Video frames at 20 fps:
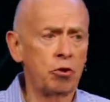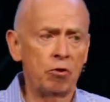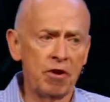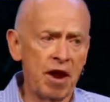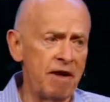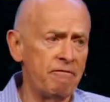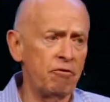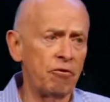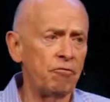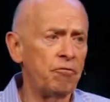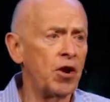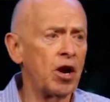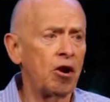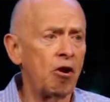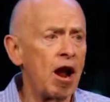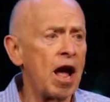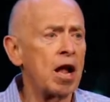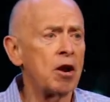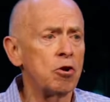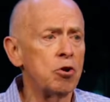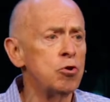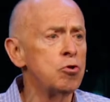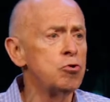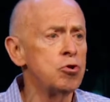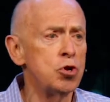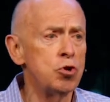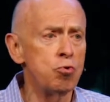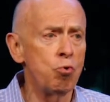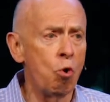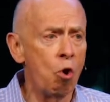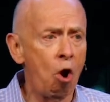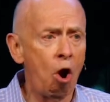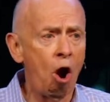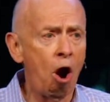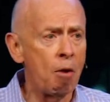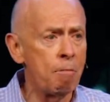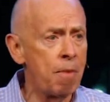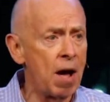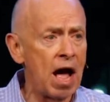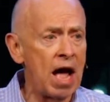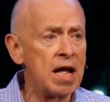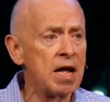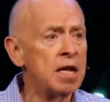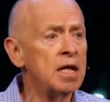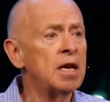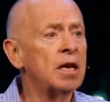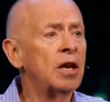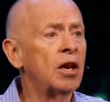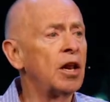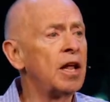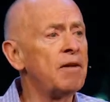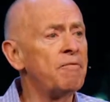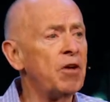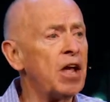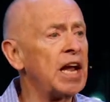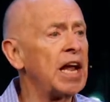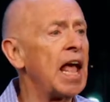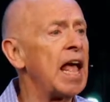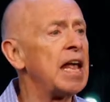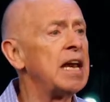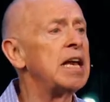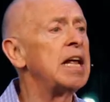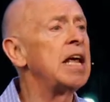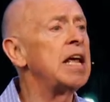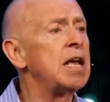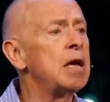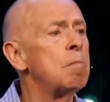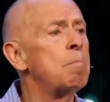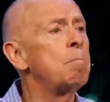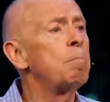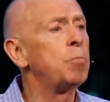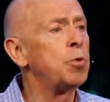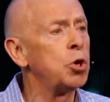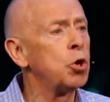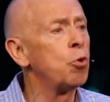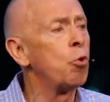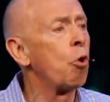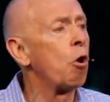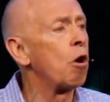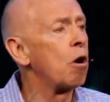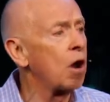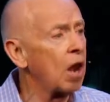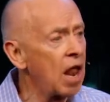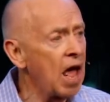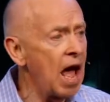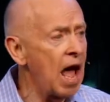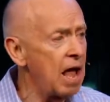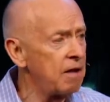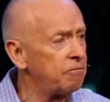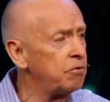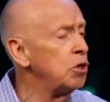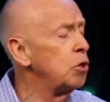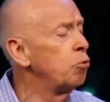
You'll never figure out who you are by living an impure life.